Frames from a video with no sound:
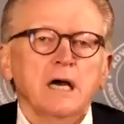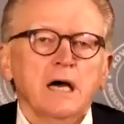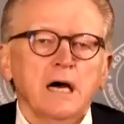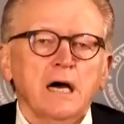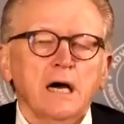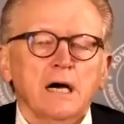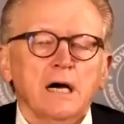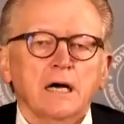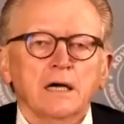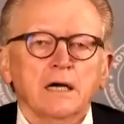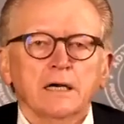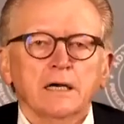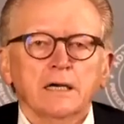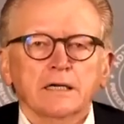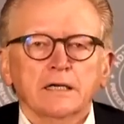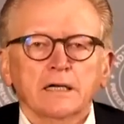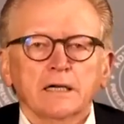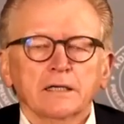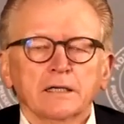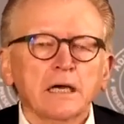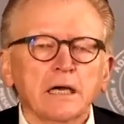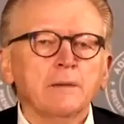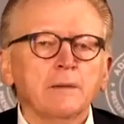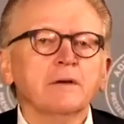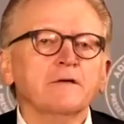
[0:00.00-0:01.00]

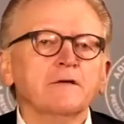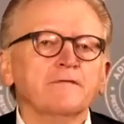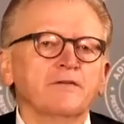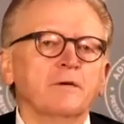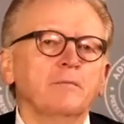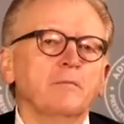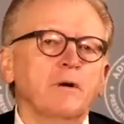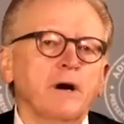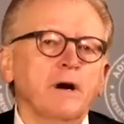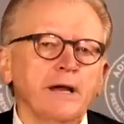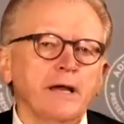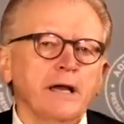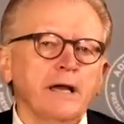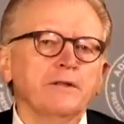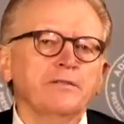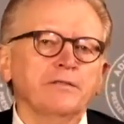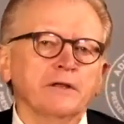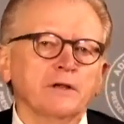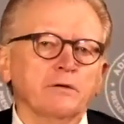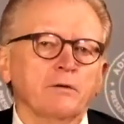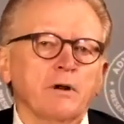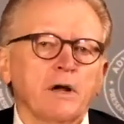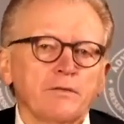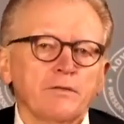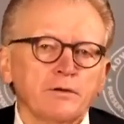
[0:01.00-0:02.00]
Coming from my, I
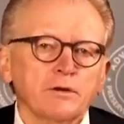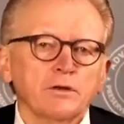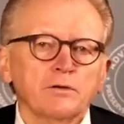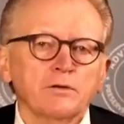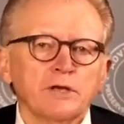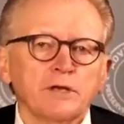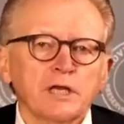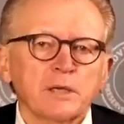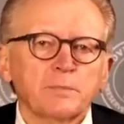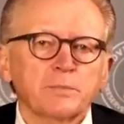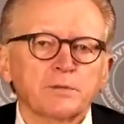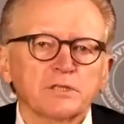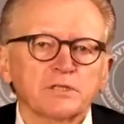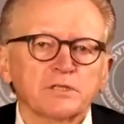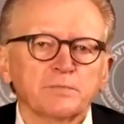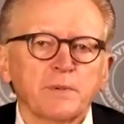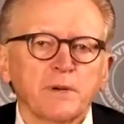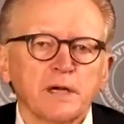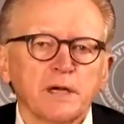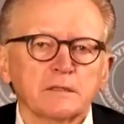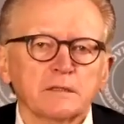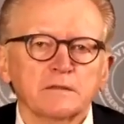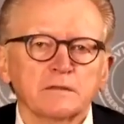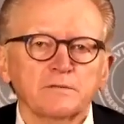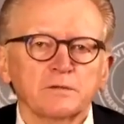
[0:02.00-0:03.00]
think, rather unique
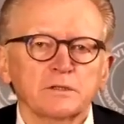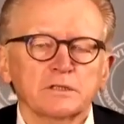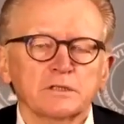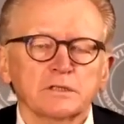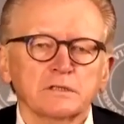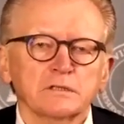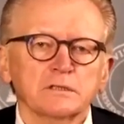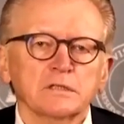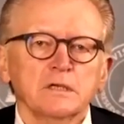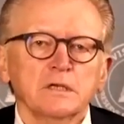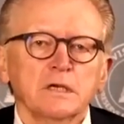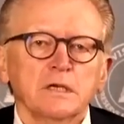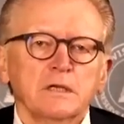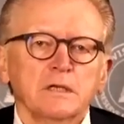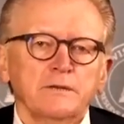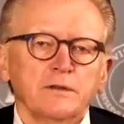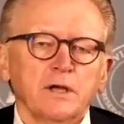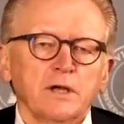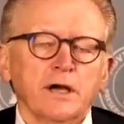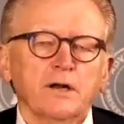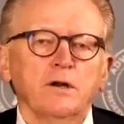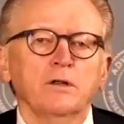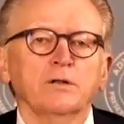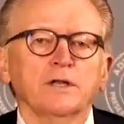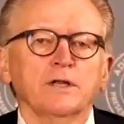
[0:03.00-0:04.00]
perspective, which is
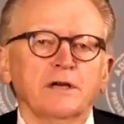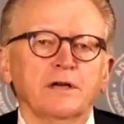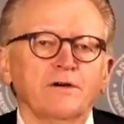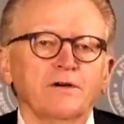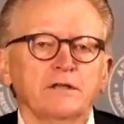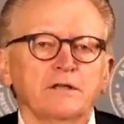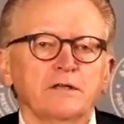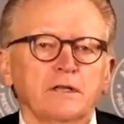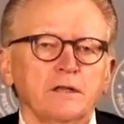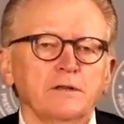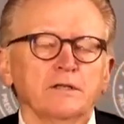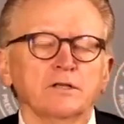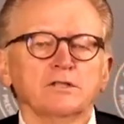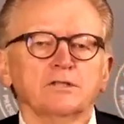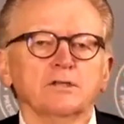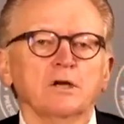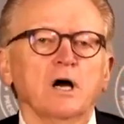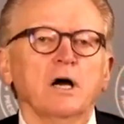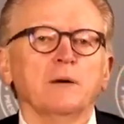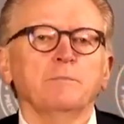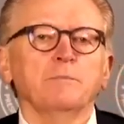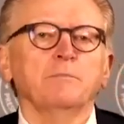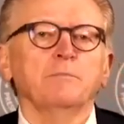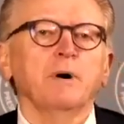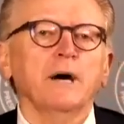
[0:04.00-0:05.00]
not only have I done the
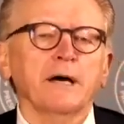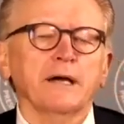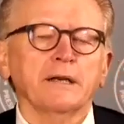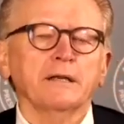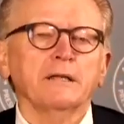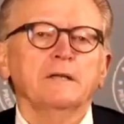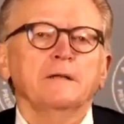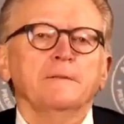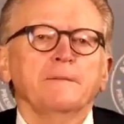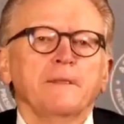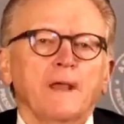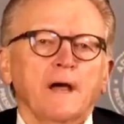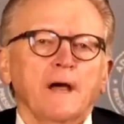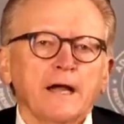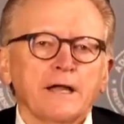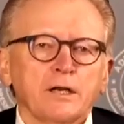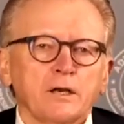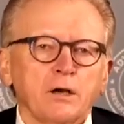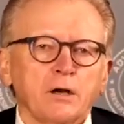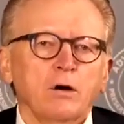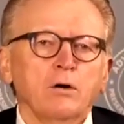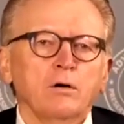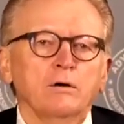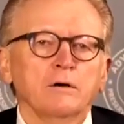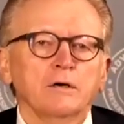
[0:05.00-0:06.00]
job, but I
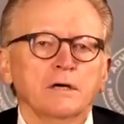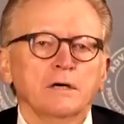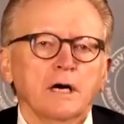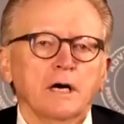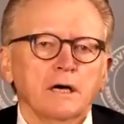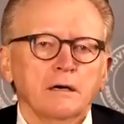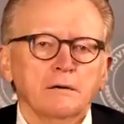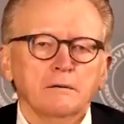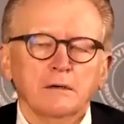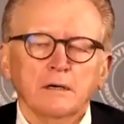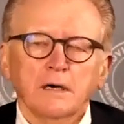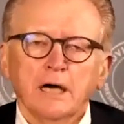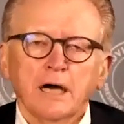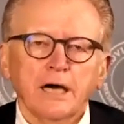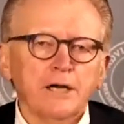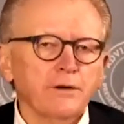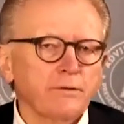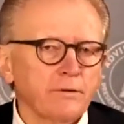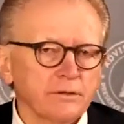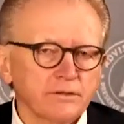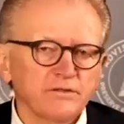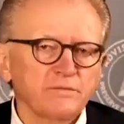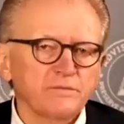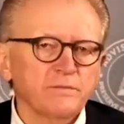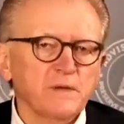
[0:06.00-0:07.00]
know
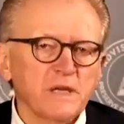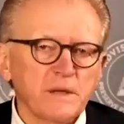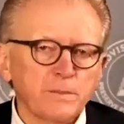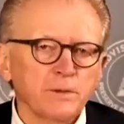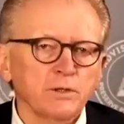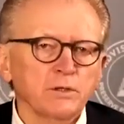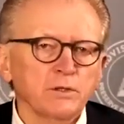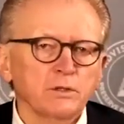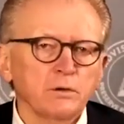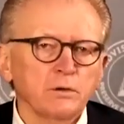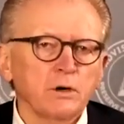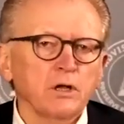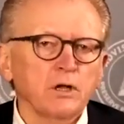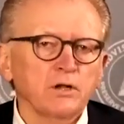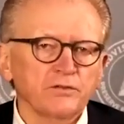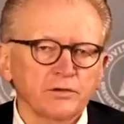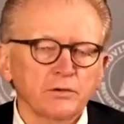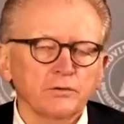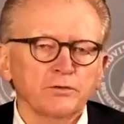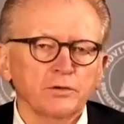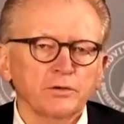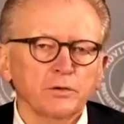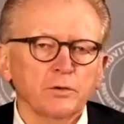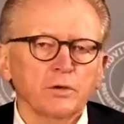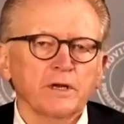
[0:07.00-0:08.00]
hundreds of people who
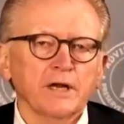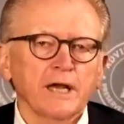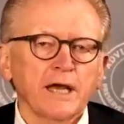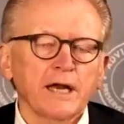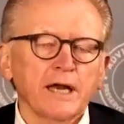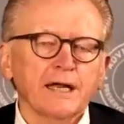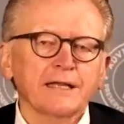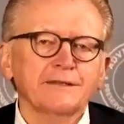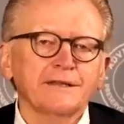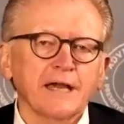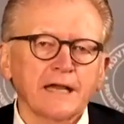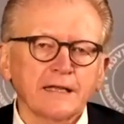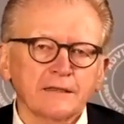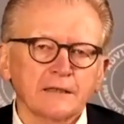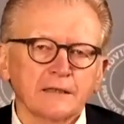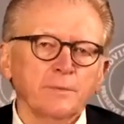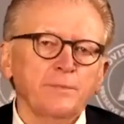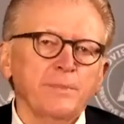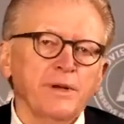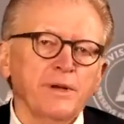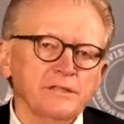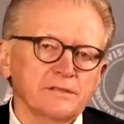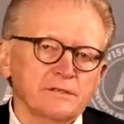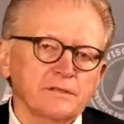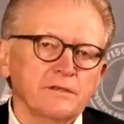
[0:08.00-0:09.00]
also do it, and I take
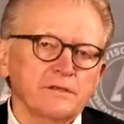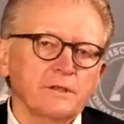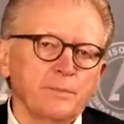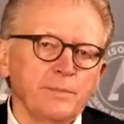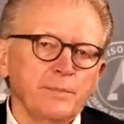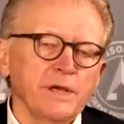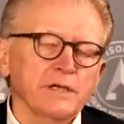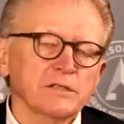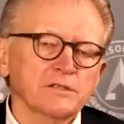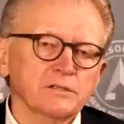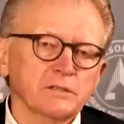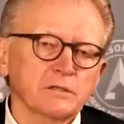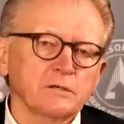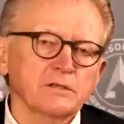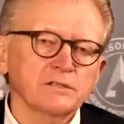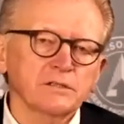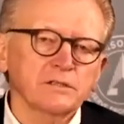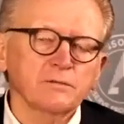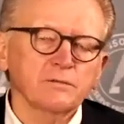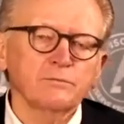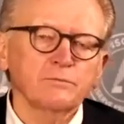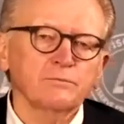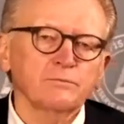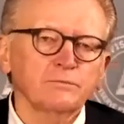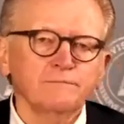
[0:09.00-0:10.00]
the best of the best. So
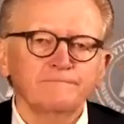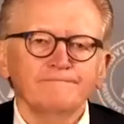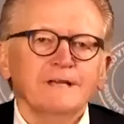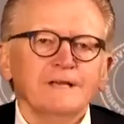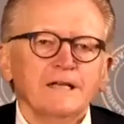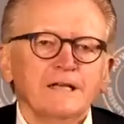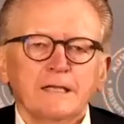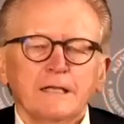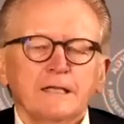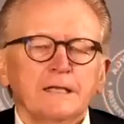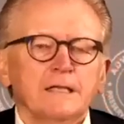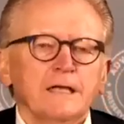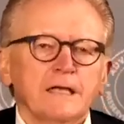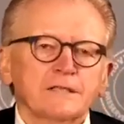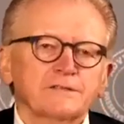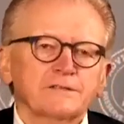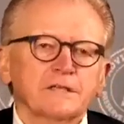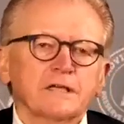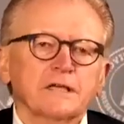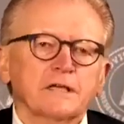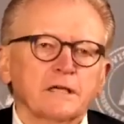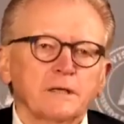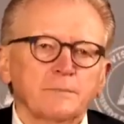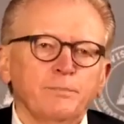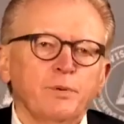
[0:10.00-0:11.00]

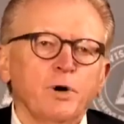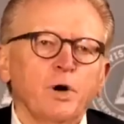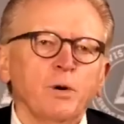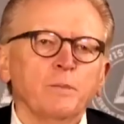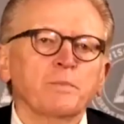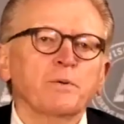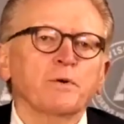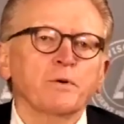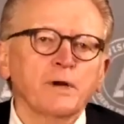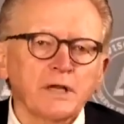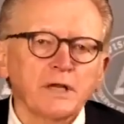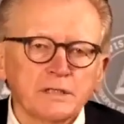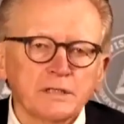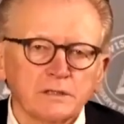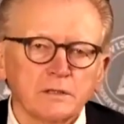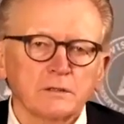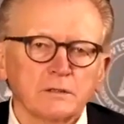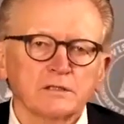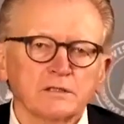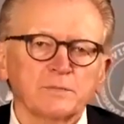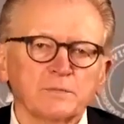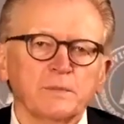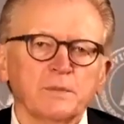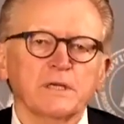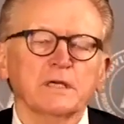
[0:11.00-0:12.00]
it's like a potpourri,
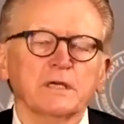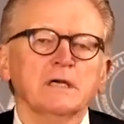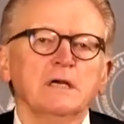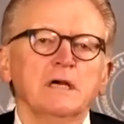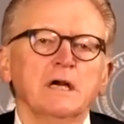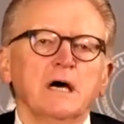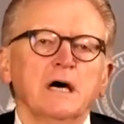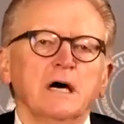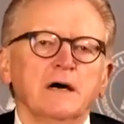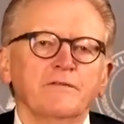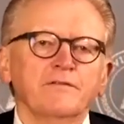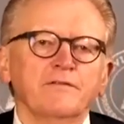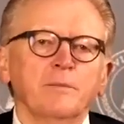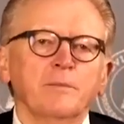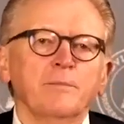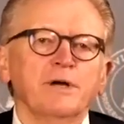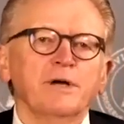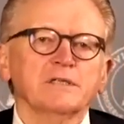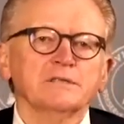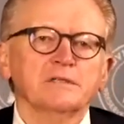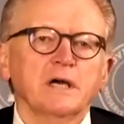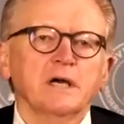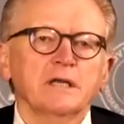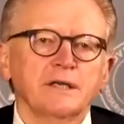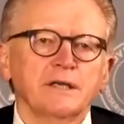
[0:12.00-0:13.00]
so to speak, of the
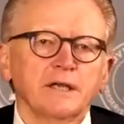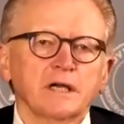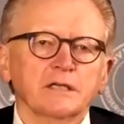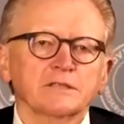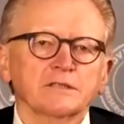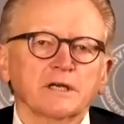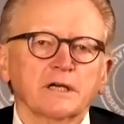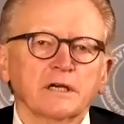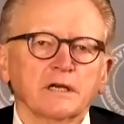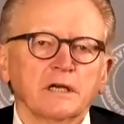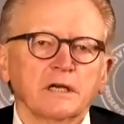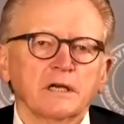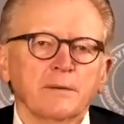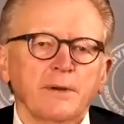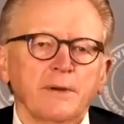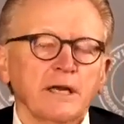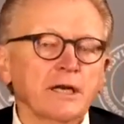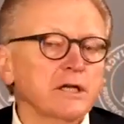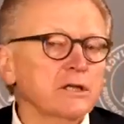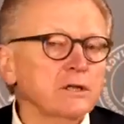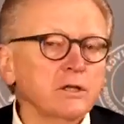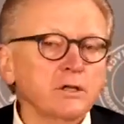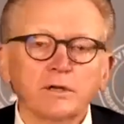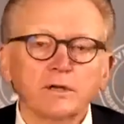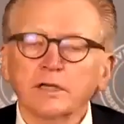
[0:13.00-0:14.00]
best ideas I can,
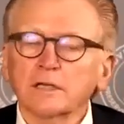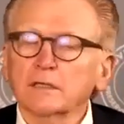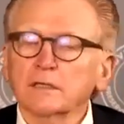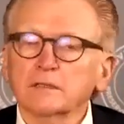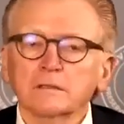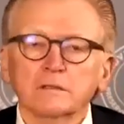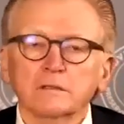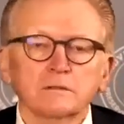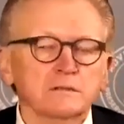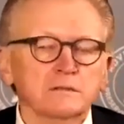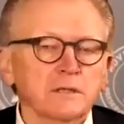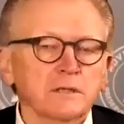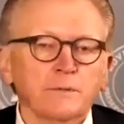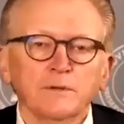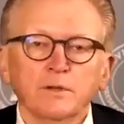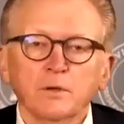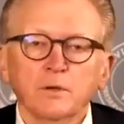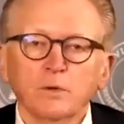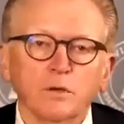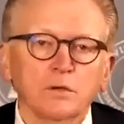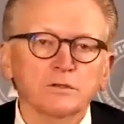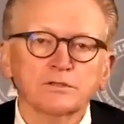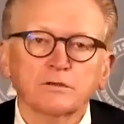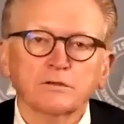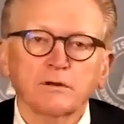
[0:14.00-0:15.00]
including some of
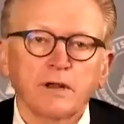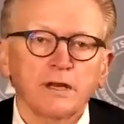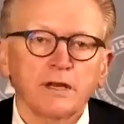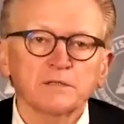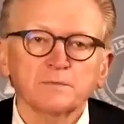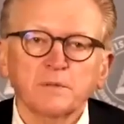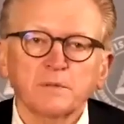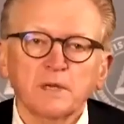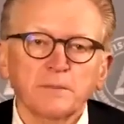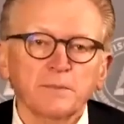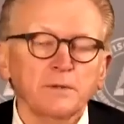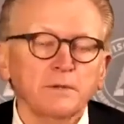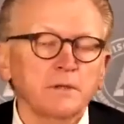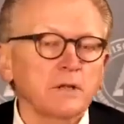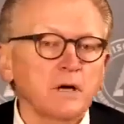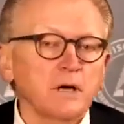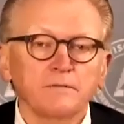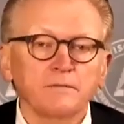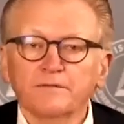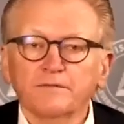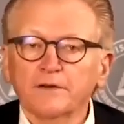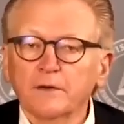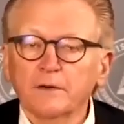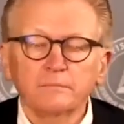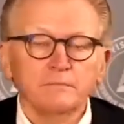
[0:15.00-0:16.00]
the world's greatest
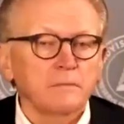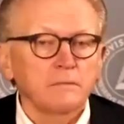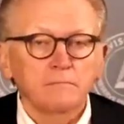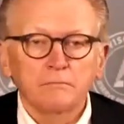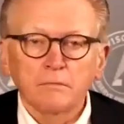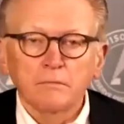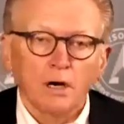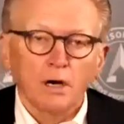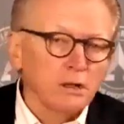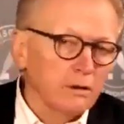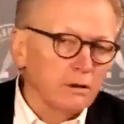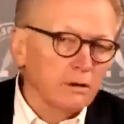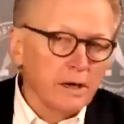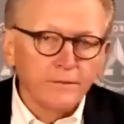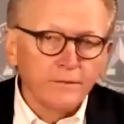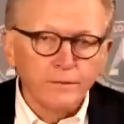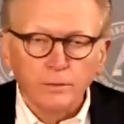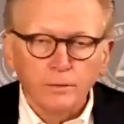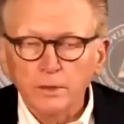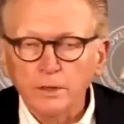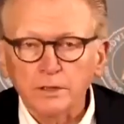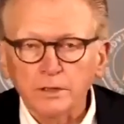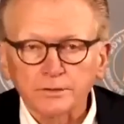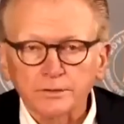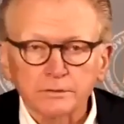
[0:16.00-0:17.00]
people from all around
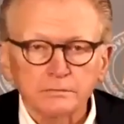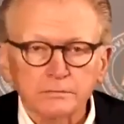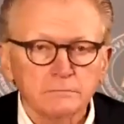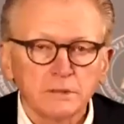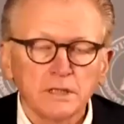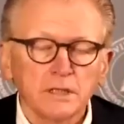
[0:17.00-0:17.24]
the world.